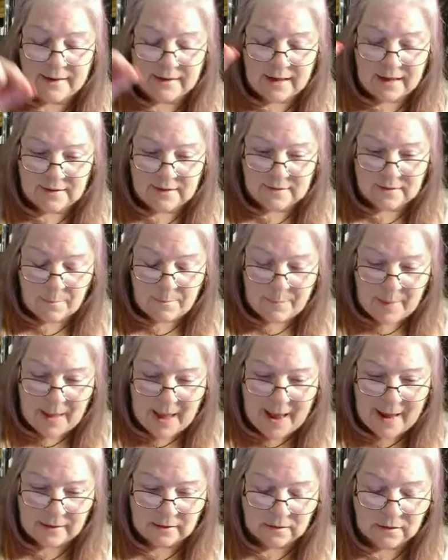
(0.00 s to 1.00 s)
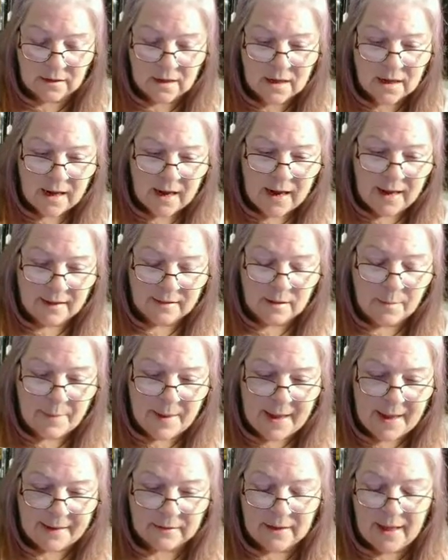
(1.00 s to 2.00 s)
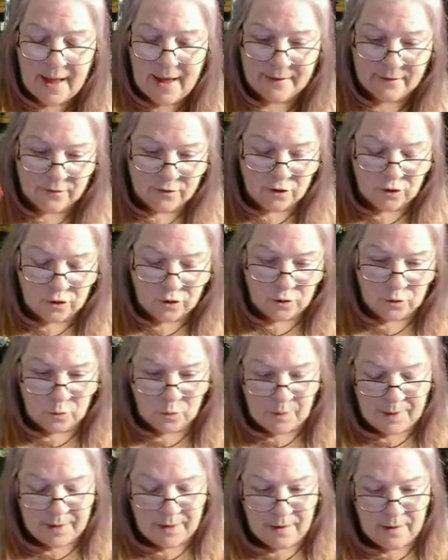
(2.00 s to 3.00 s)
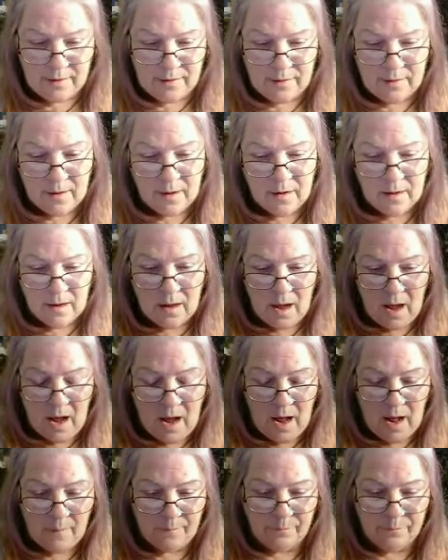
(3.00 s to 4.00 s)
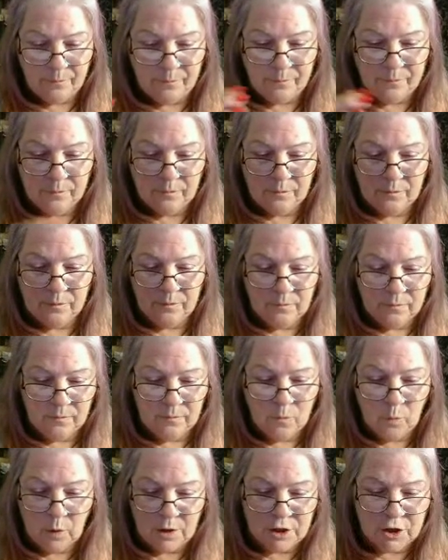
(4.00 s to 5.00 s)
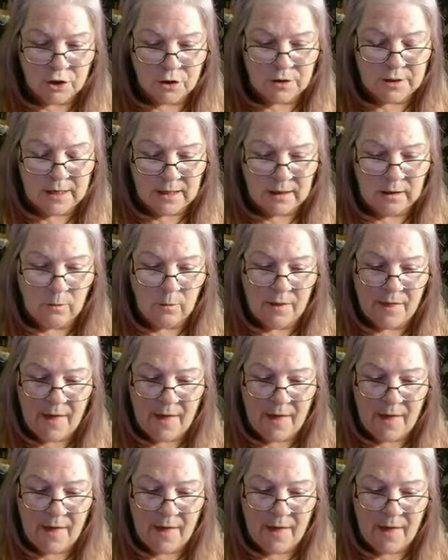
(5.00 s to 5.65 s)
But there is a bit of a there, and again, it's a battle, and the battle has to do with